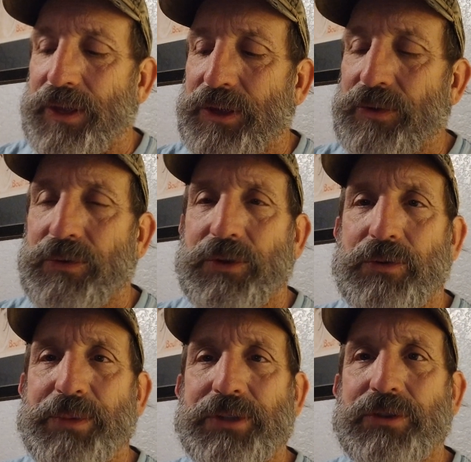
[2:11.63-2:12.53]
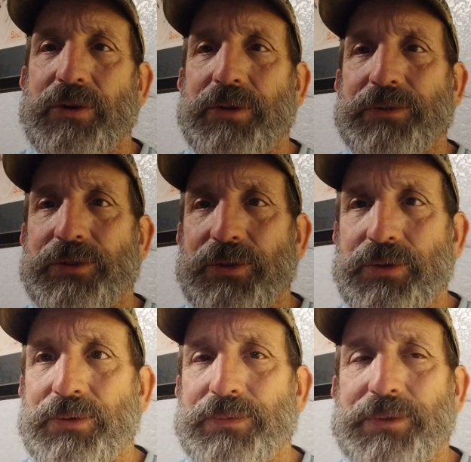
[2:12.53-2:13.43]
you'll you'll be so
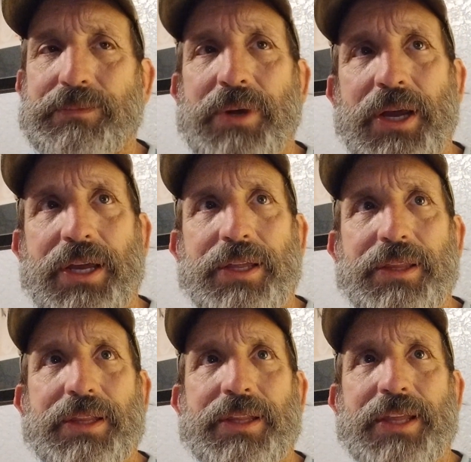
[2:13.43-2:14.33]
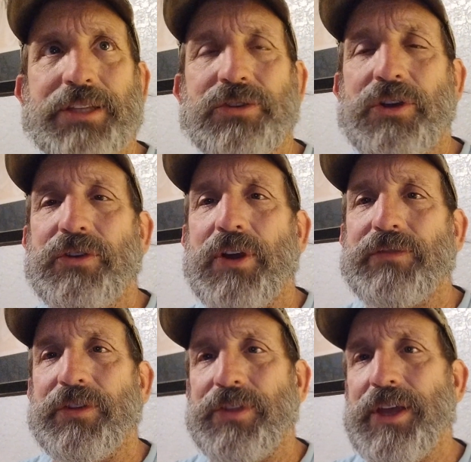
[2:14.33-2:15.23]
consumed by it, and that's all you
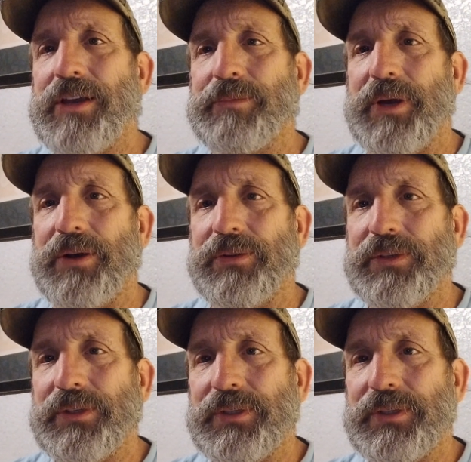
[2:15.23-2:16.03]
ever think about.